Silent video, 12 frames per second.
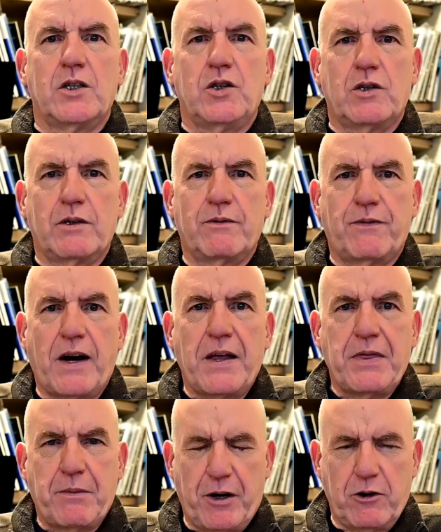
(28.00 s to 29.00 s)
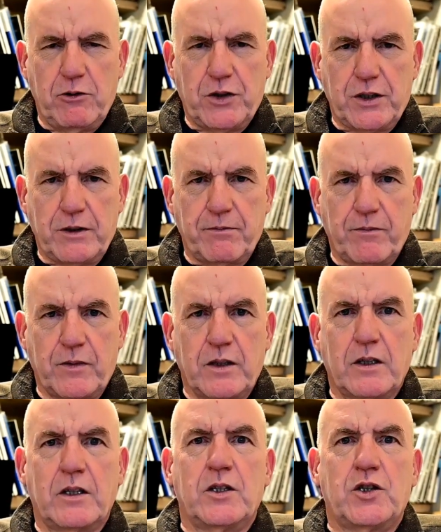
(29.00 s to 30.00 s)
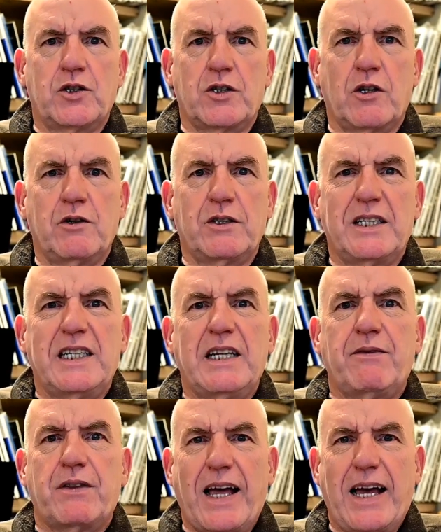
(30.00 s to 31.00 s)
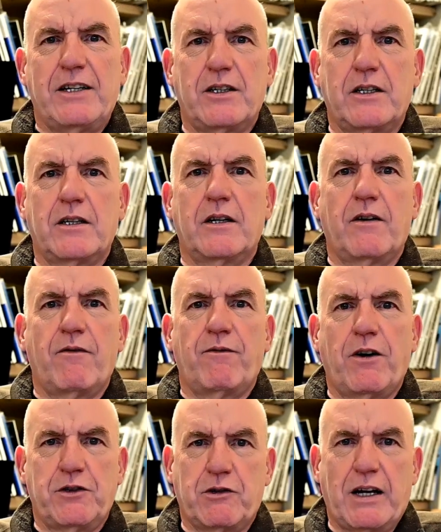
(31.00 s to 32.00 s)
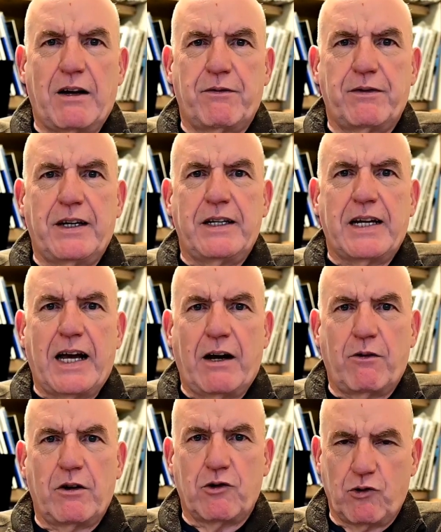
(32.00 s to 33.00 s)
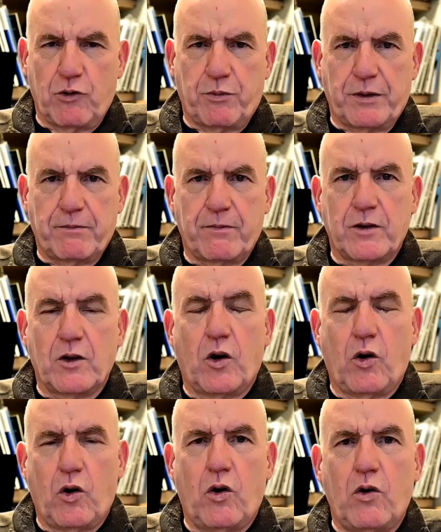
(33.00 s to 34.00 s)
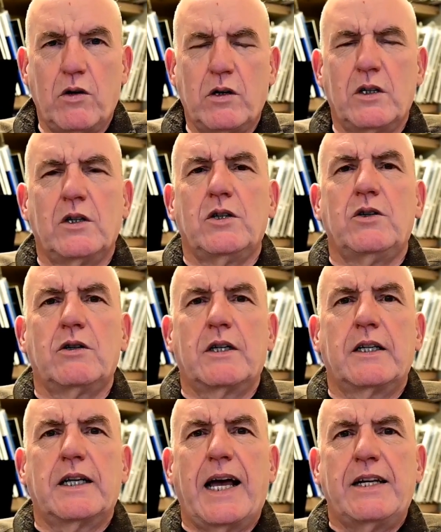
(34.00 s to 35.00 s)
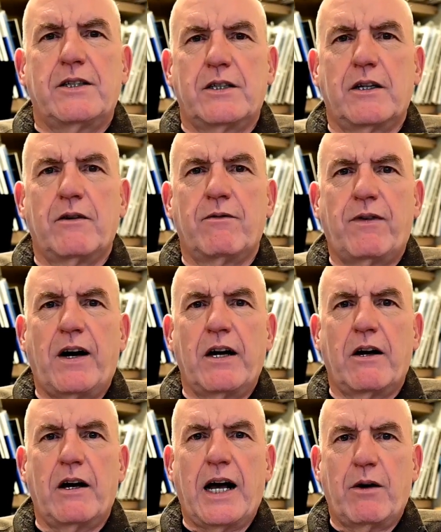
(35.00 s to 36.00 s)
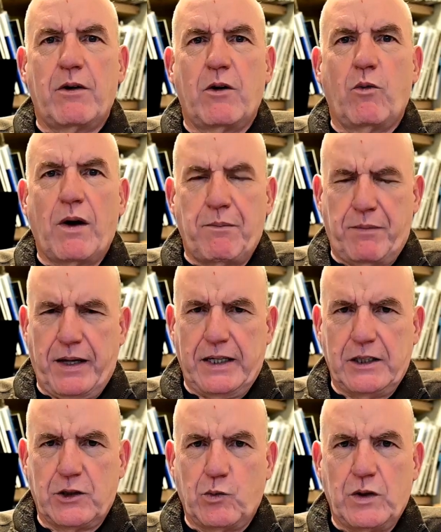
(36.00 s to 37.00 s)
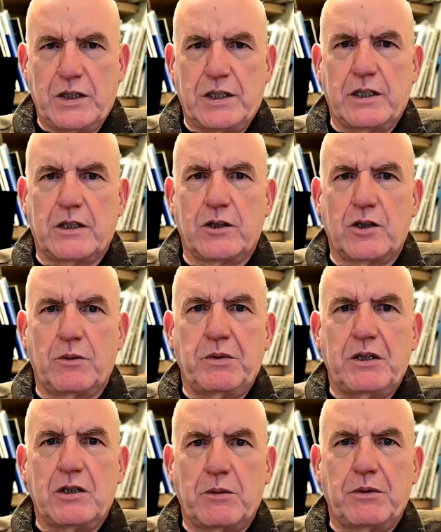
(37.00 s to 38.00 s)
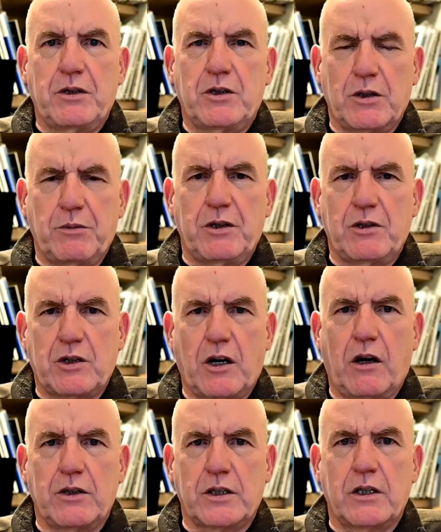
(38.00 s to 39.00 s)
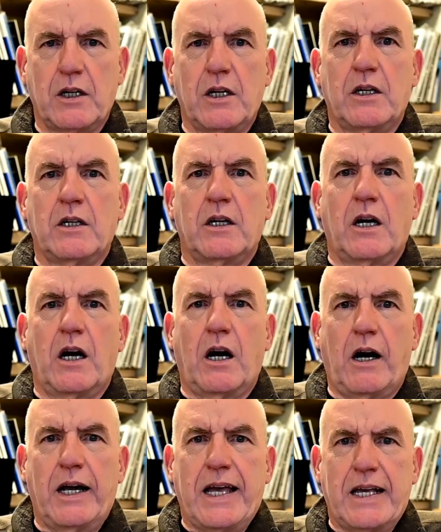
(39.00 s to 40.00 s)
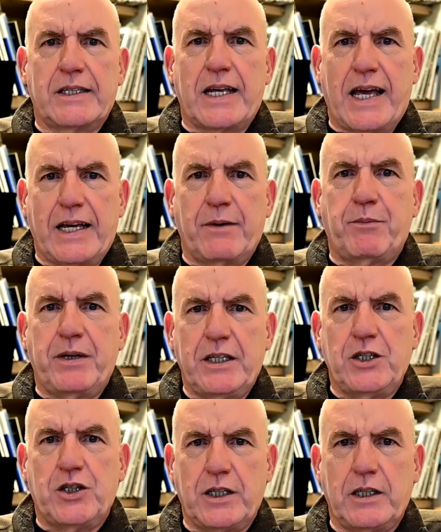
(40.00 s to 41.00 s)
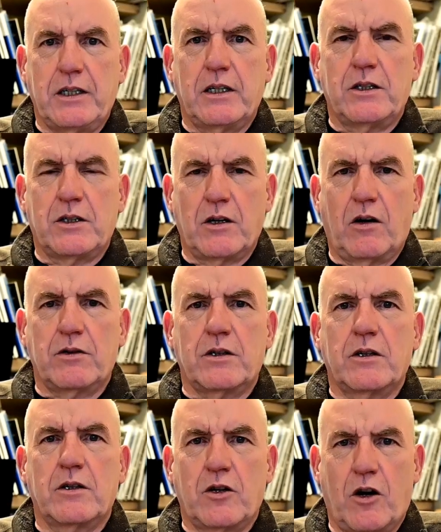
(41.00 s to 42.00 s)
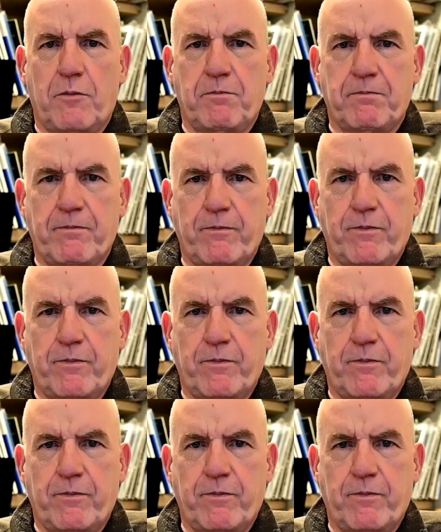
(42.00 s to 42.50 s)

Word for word: You can find the post just underneath the header photograph in our group or you can enter via our webpage which is www.isapg.com.